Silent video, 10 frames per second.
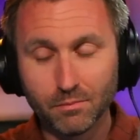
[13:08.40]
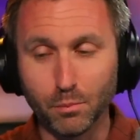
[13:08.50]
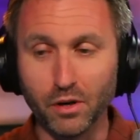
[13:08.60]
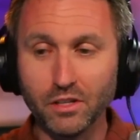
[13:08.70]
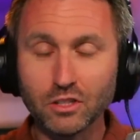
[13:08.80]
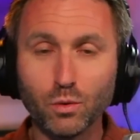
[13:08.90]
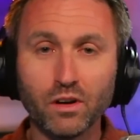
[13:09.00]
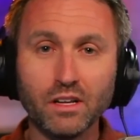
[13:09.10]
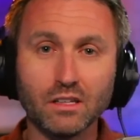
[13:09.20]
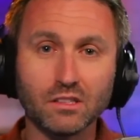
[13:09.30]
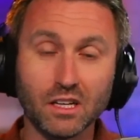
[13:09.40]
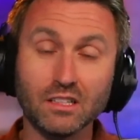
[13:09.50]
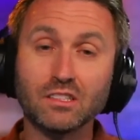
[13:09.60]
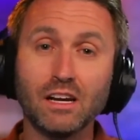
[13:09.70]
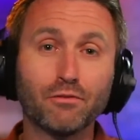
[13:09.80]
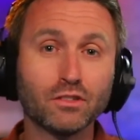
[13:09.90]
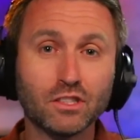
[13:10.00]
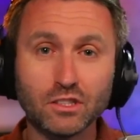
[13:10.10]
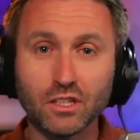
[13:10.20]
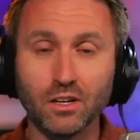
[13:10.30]
But it is what it is. And in San
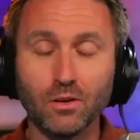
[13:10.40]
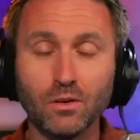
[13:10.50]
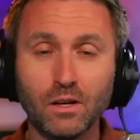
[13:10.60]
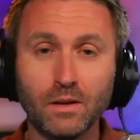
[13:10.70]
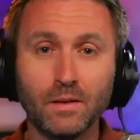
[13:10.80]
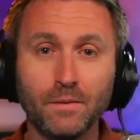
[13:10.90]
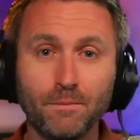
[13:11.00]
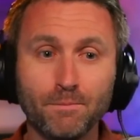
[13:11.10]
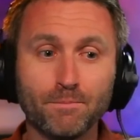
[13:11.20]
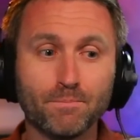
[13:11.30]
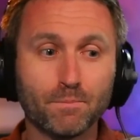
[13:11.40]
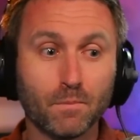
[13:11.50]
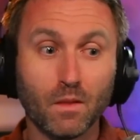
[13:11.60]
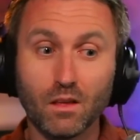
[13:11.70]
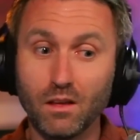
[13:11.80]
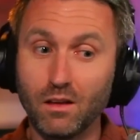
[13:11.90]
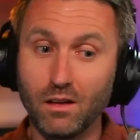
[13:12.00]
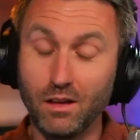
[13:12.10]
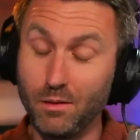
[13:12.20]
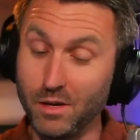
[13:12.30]
Francisco,
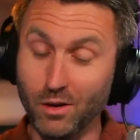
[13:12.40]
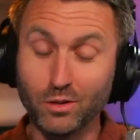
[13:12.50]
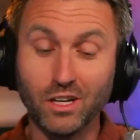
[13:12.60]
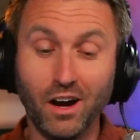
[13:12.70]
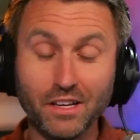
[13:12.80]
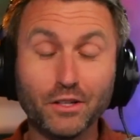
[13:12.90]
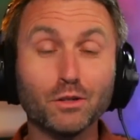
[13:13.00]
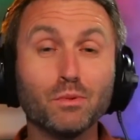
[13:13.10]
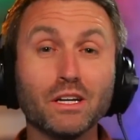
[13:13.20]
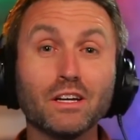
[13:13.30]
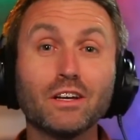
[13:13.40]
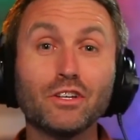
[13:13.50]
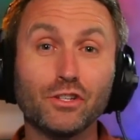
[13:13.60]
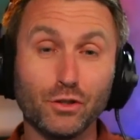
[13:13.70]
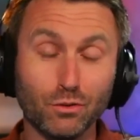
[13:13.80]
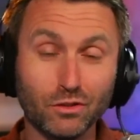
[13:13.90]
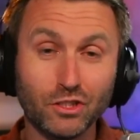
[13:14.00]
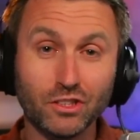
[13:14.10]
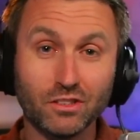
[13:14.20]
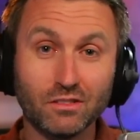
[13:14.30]
I mean, Ohtani could be
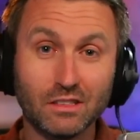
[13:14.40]
huge.